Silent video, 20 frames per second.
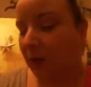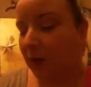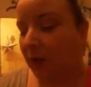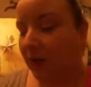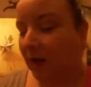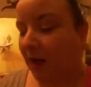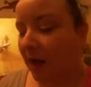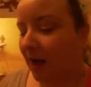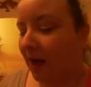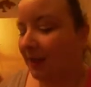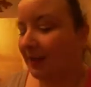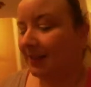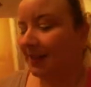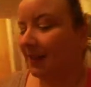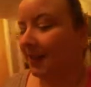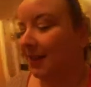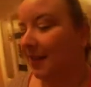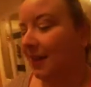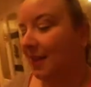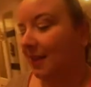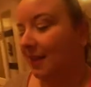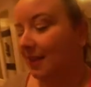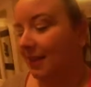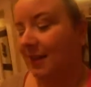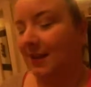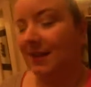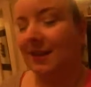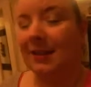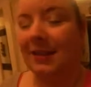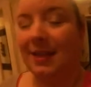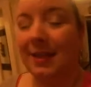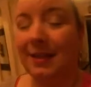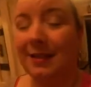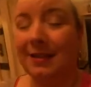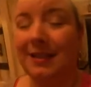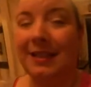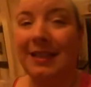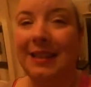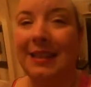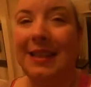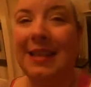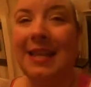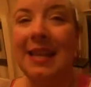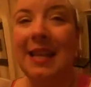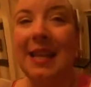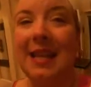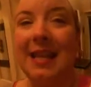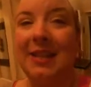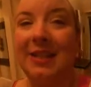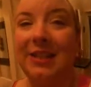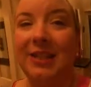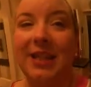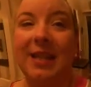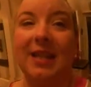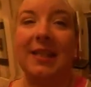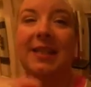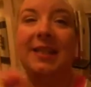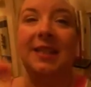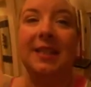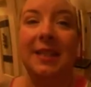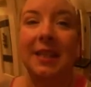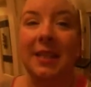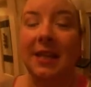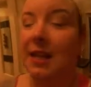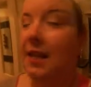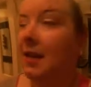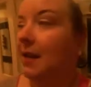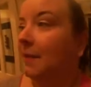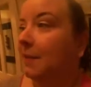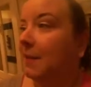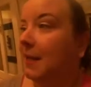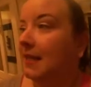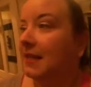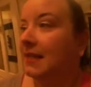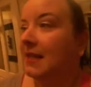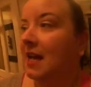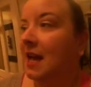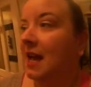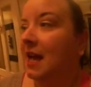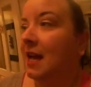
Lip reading: We got this delicious pizza.